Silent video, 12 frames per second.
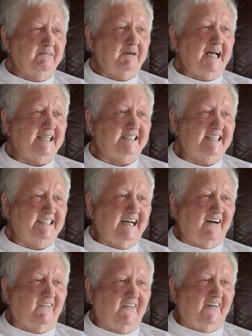That's his
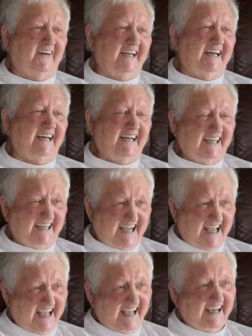heart.
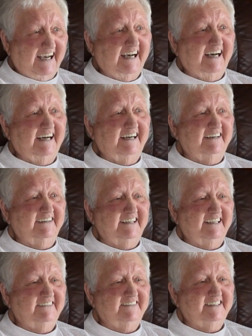Ah,
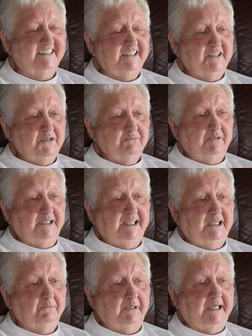Lord. But
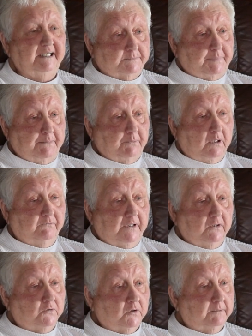anyway, people over
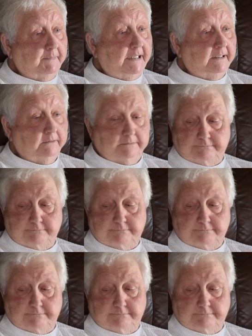here took him in.